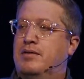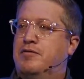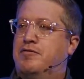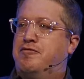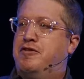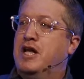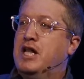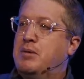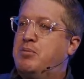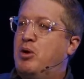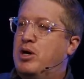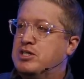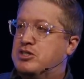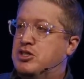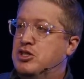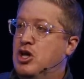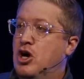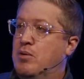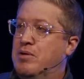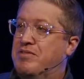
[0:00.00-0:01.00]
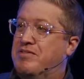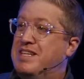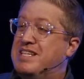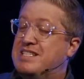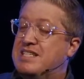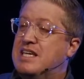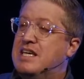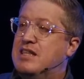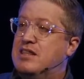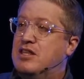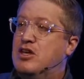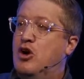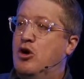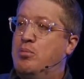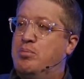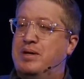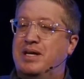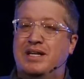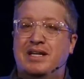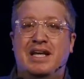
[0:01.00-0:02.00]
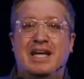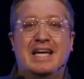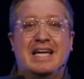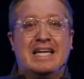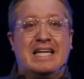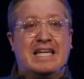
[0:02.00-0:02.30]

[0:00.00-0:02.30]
Philip wants to know if this Ethiopian